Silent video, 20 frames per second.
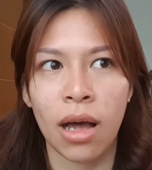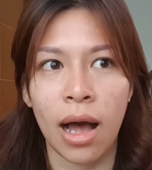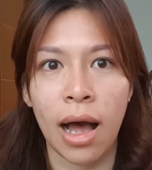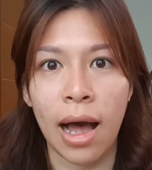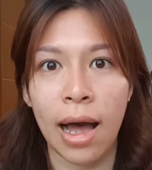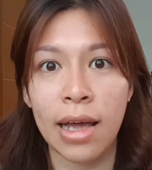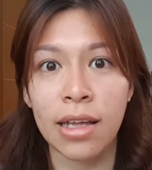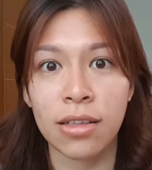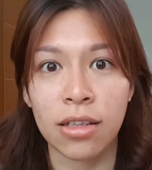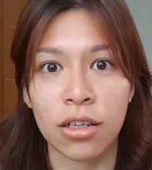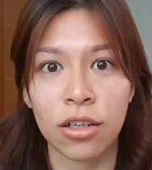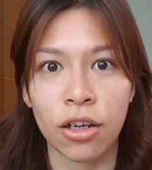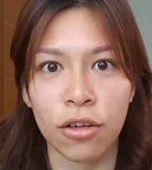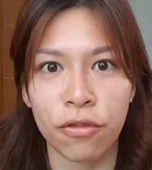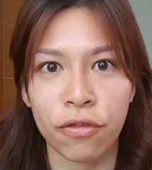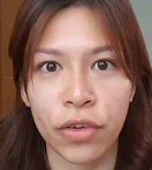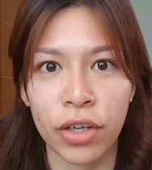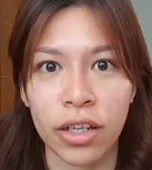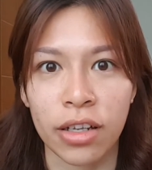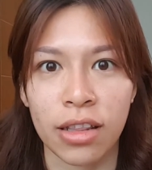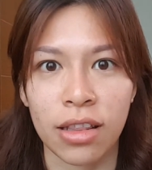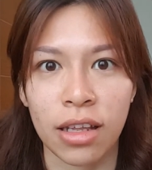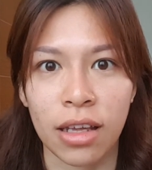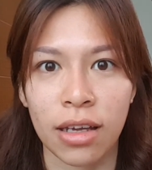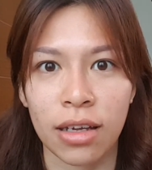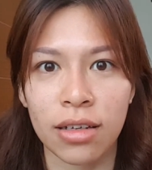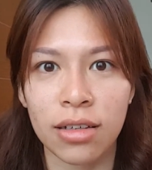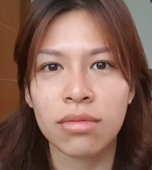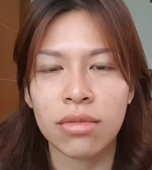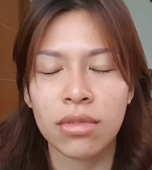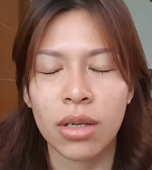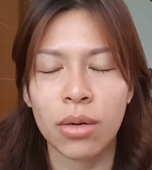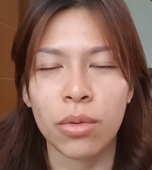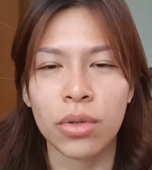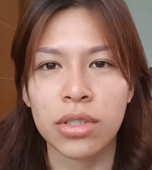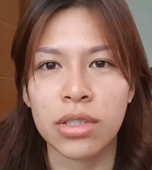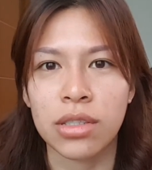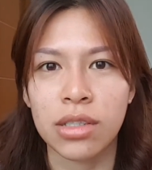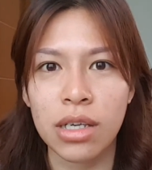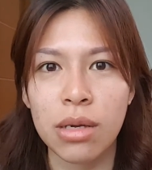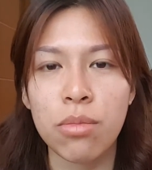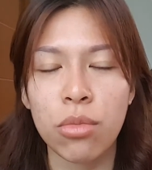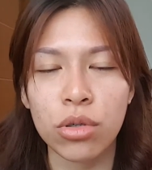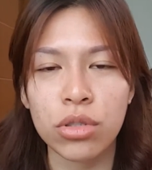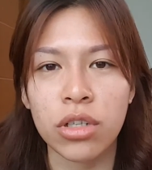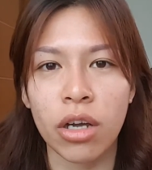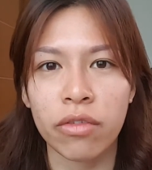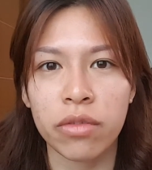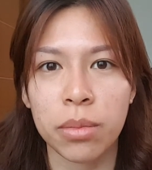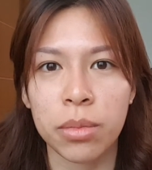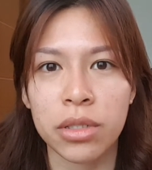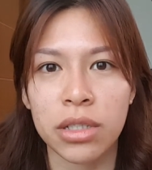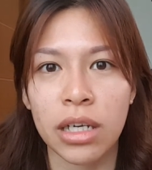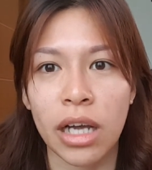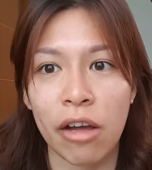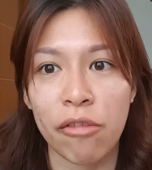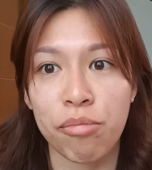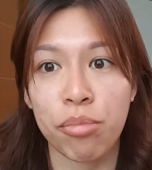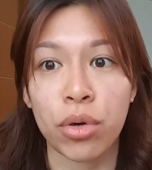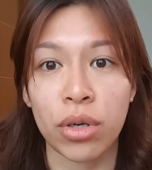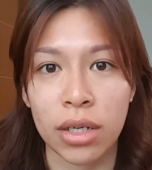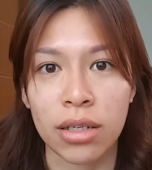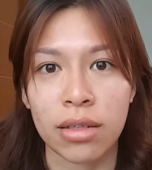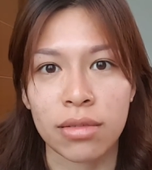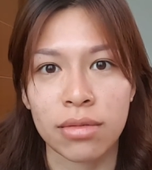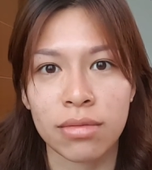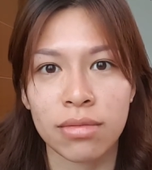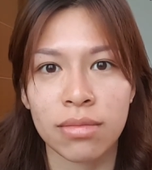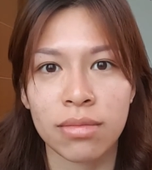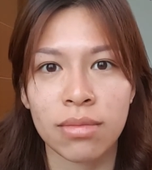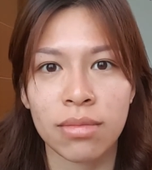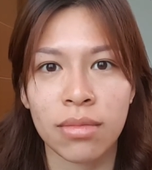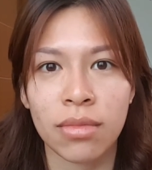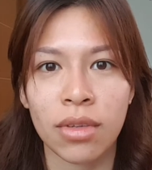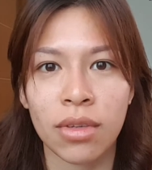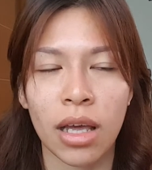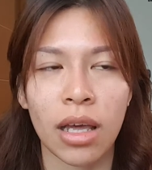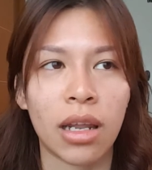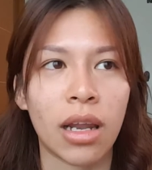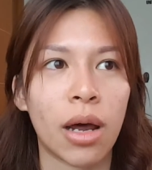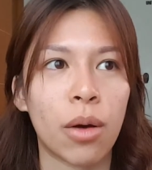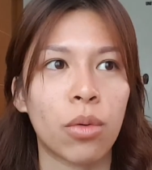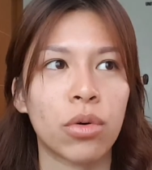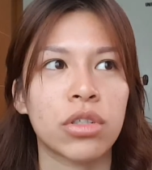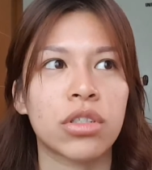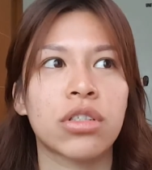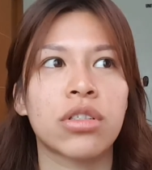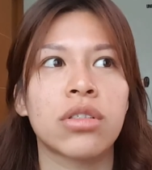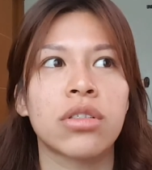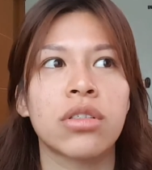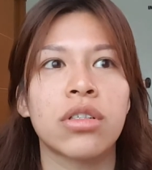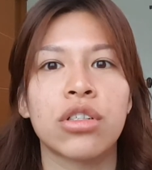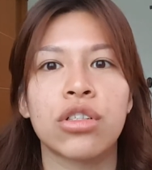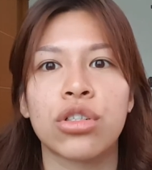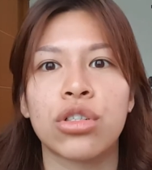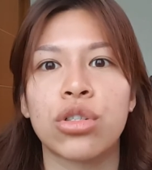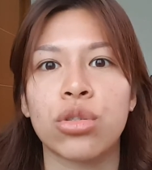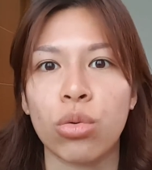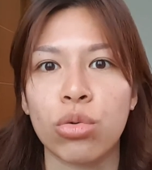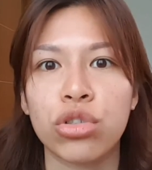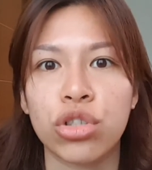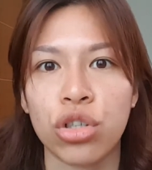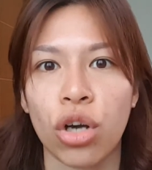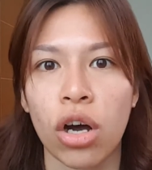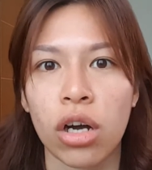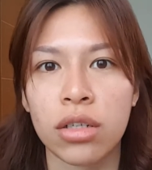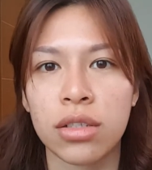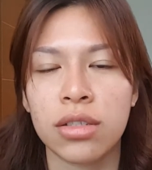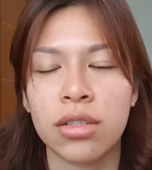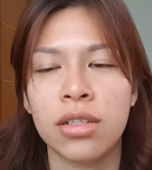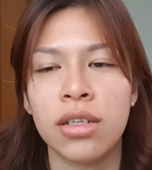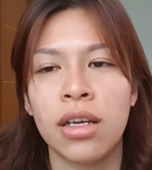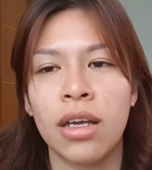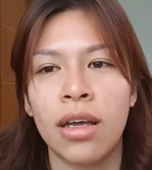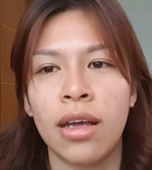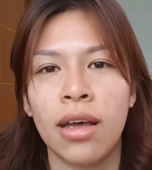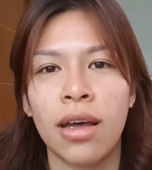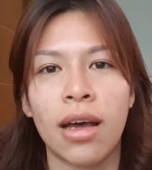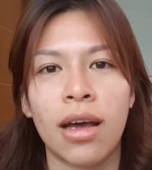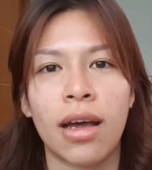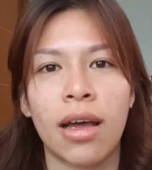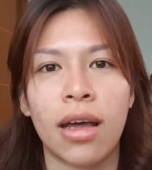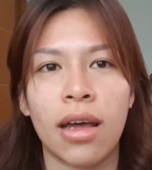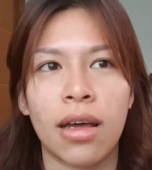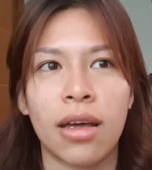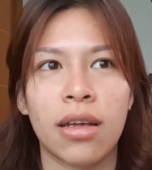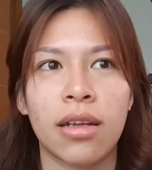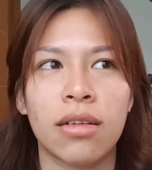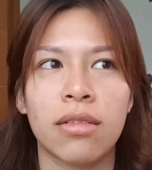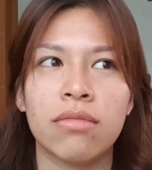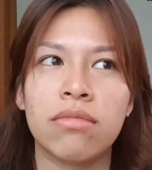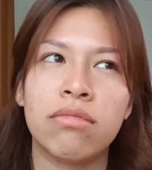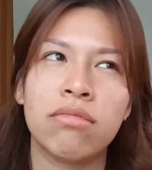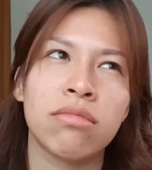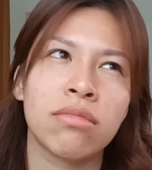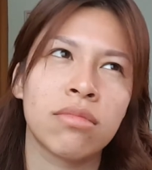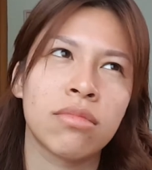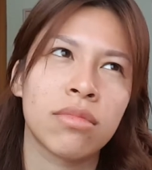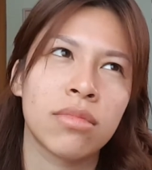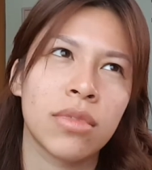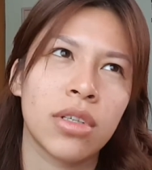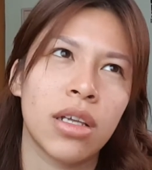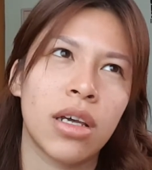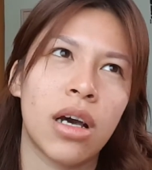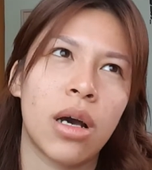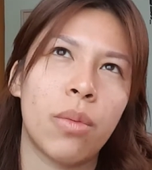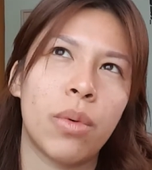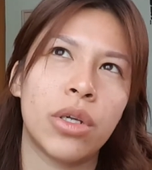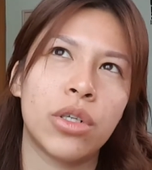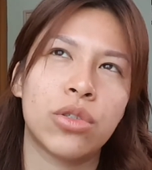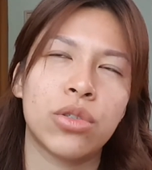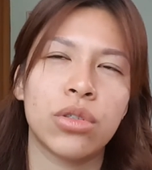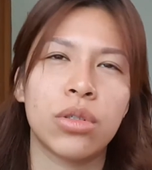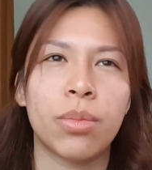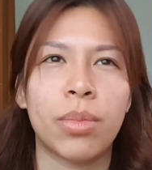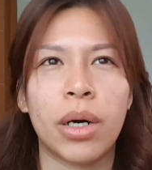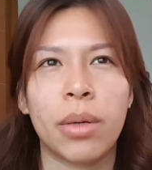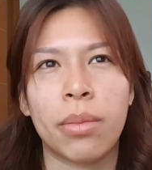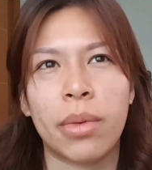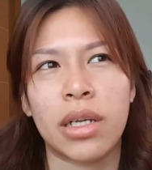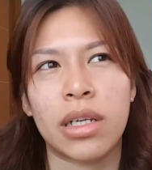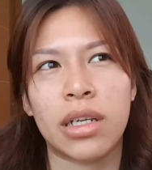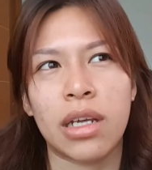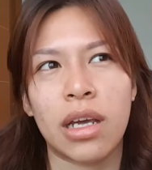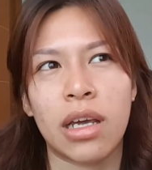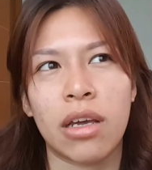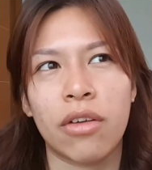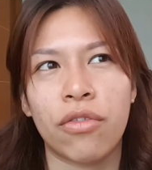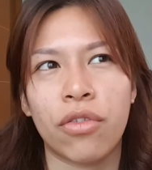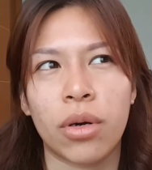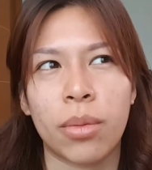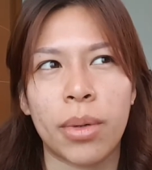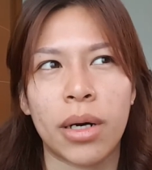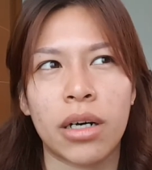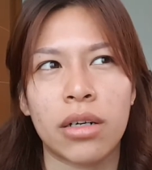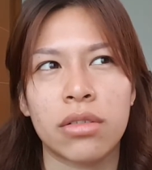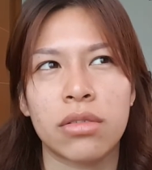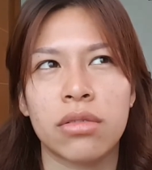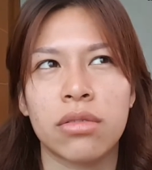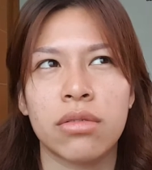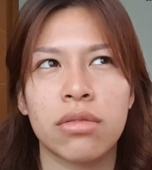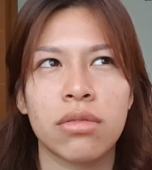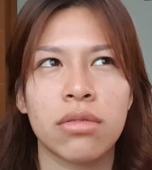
I did not feel a thing. It was the most comfortable thing I've put in. And I was so shocked. And I went through about my day for about